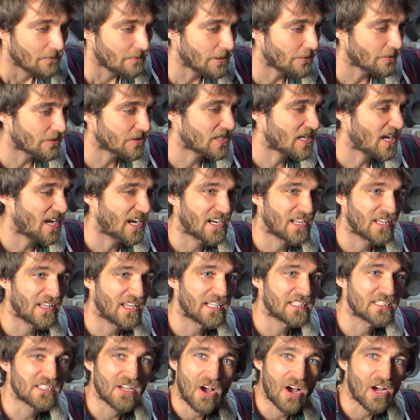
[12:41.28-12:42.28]
We were kind of
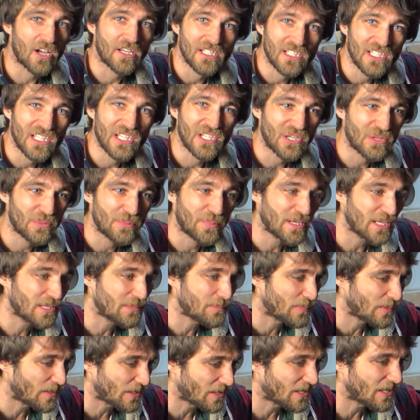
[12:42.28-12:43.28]
like talking a little
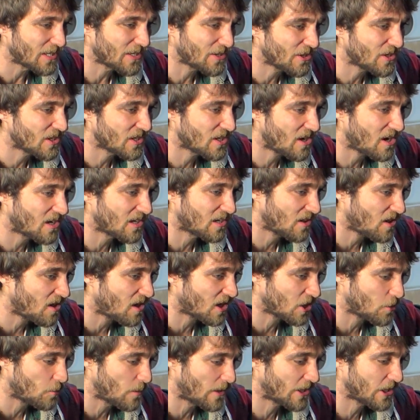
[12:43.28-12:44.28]
bit, but it could have gone a
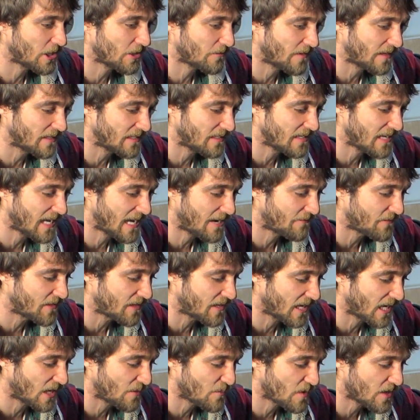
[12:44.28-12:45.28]
lot quicker if I didn't have the
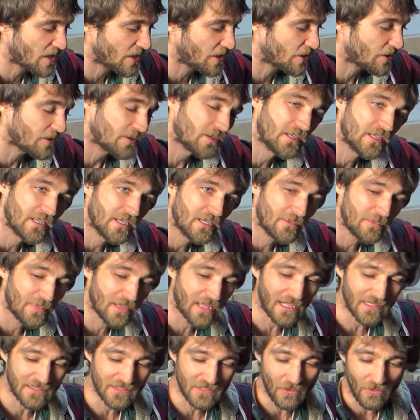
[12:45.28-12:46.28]
camera here.
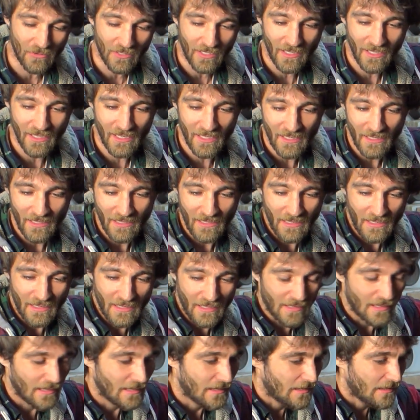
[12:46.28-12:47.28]
But that's okay.
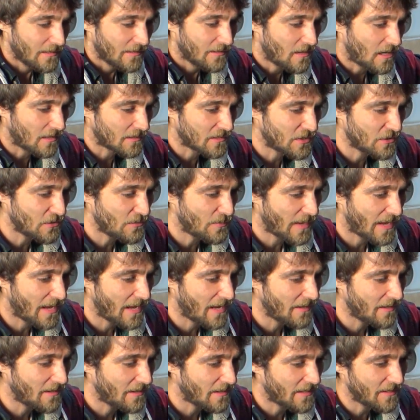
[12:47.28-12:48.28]
Not too
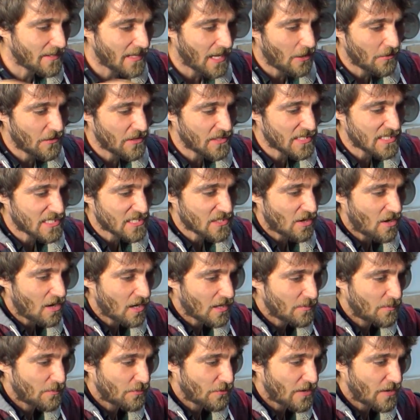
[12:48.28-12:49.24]
bad. And now the stock